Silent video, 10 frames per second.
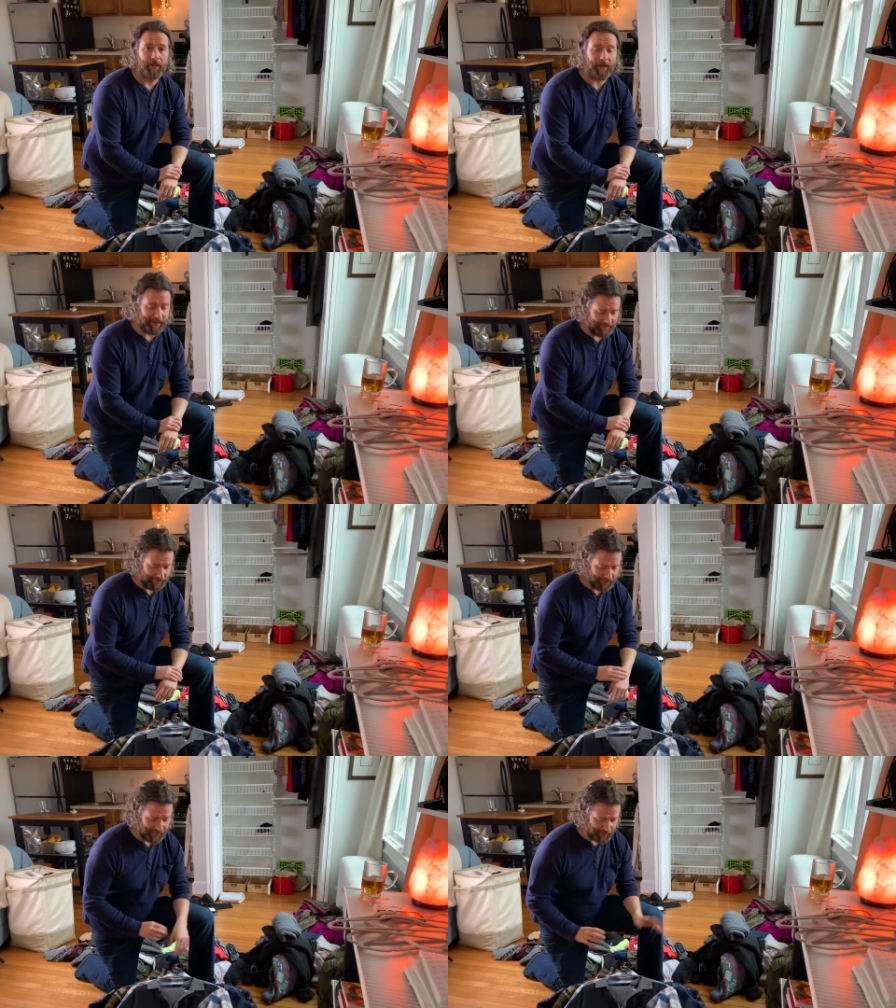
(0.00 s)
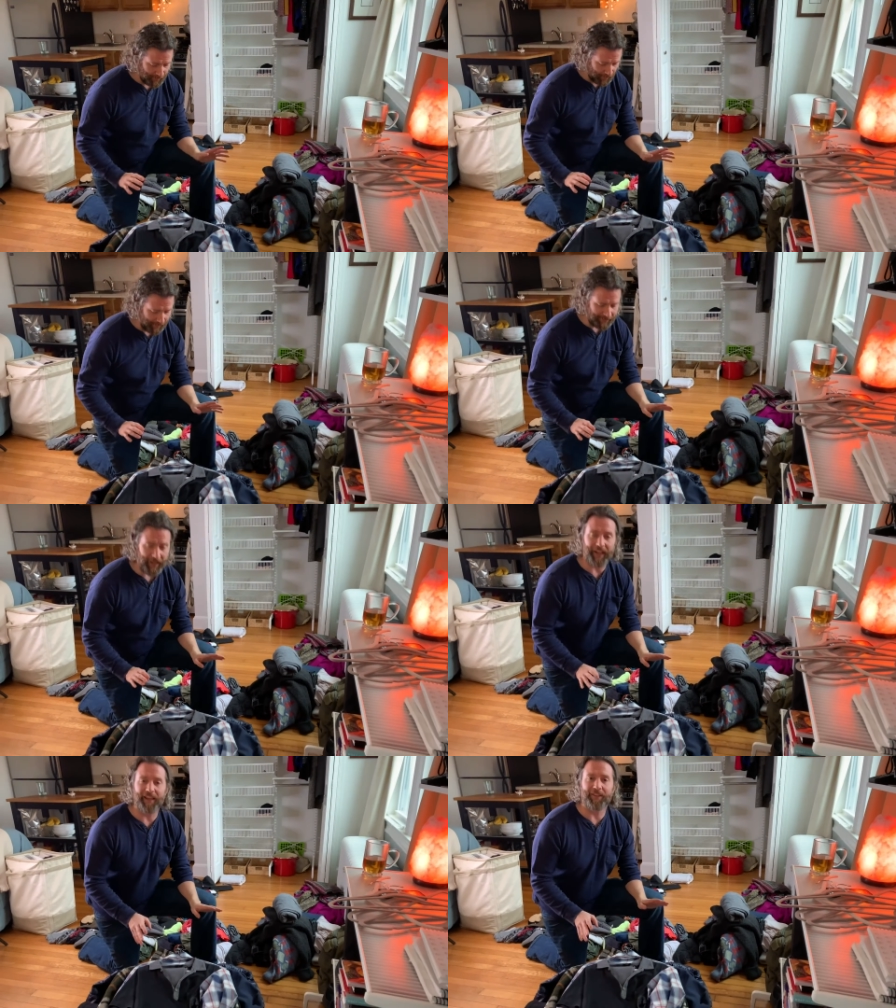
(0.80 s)
All right, here's the nice part about not
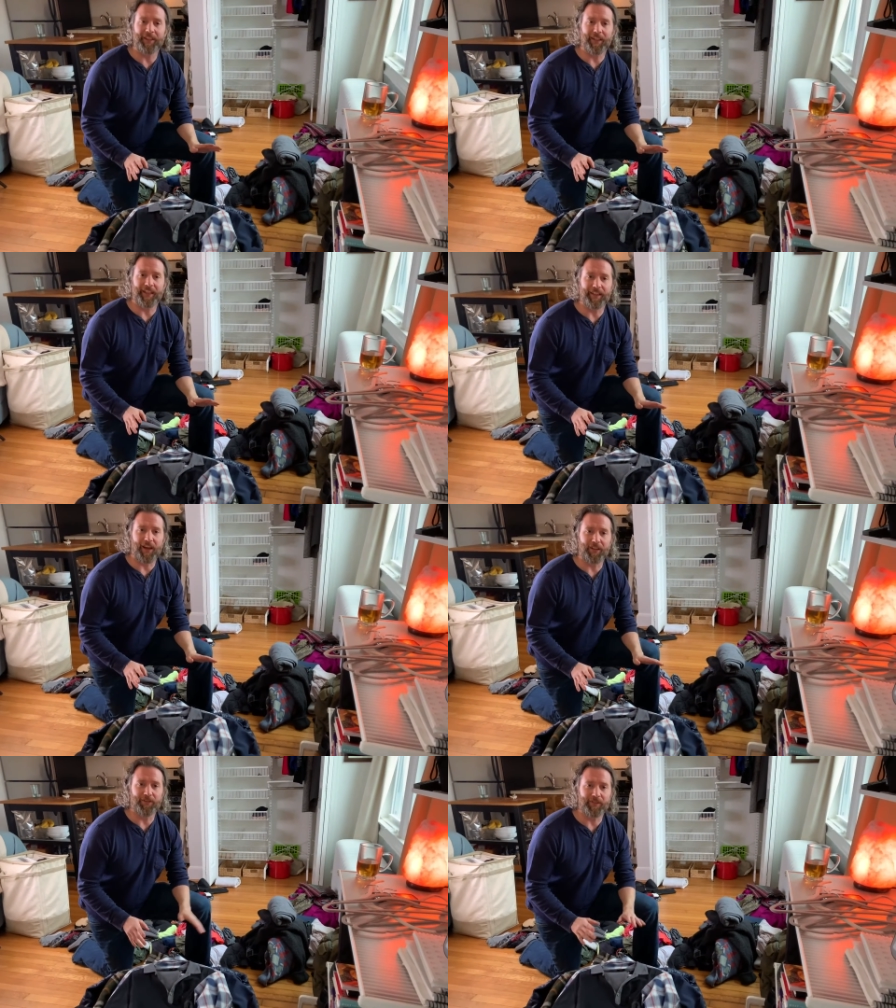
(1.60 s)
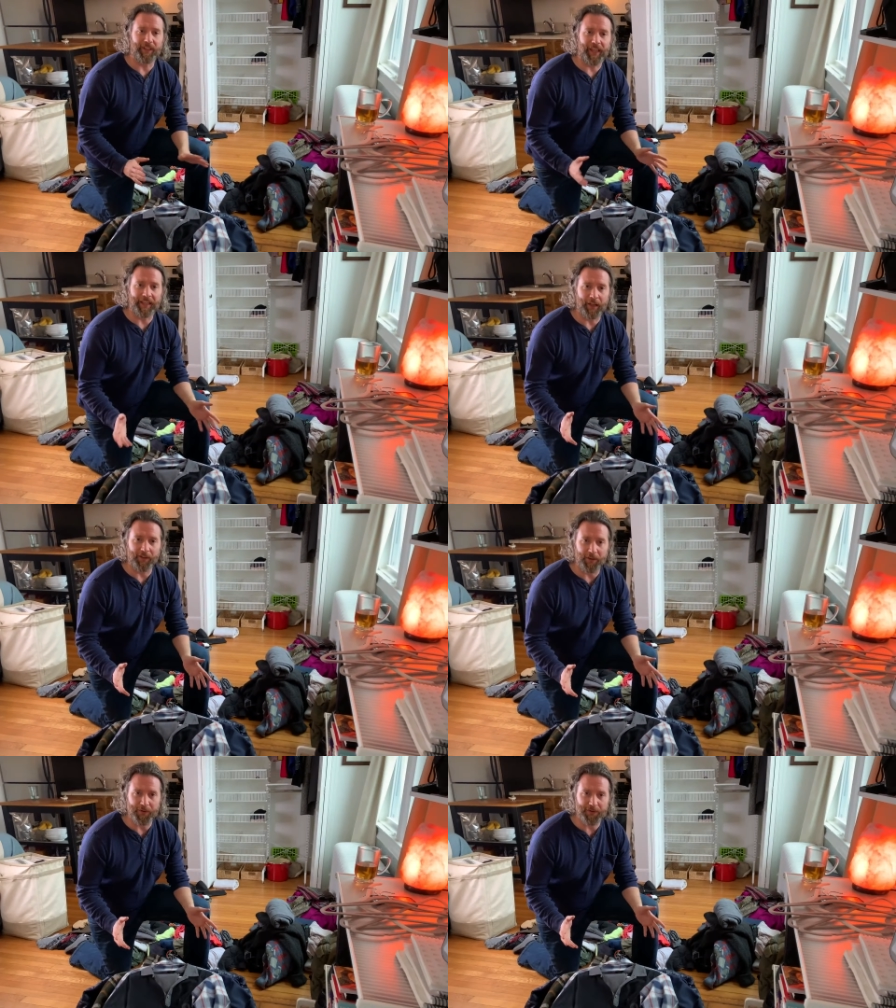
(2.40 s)
having a lot of like hanging
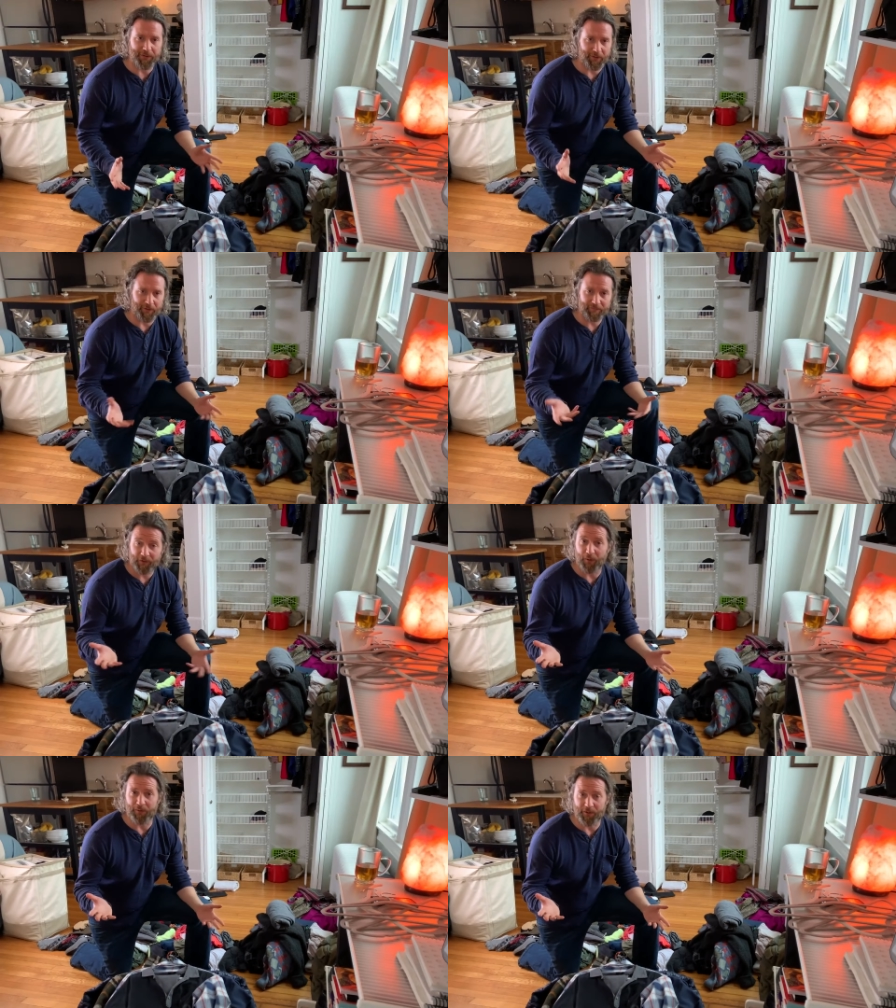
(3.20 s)
clothes or clothes in